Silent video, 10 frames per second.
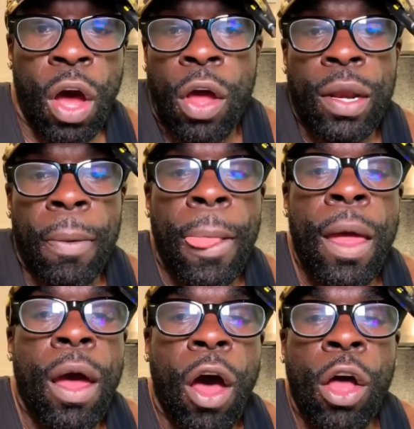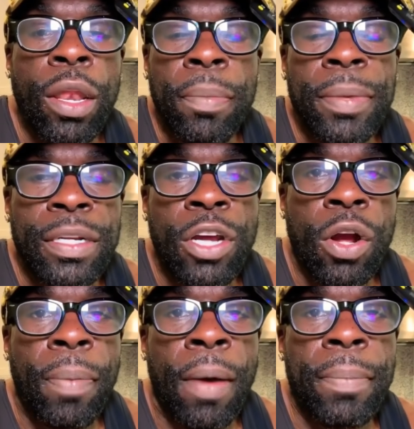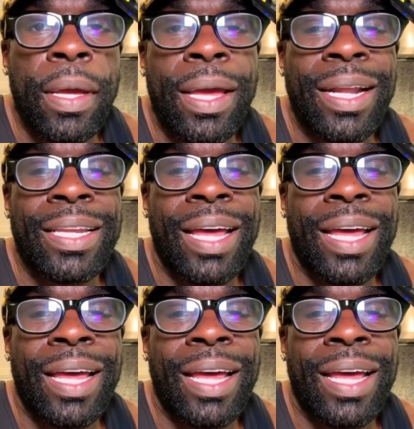All of them, all of them that talk about me got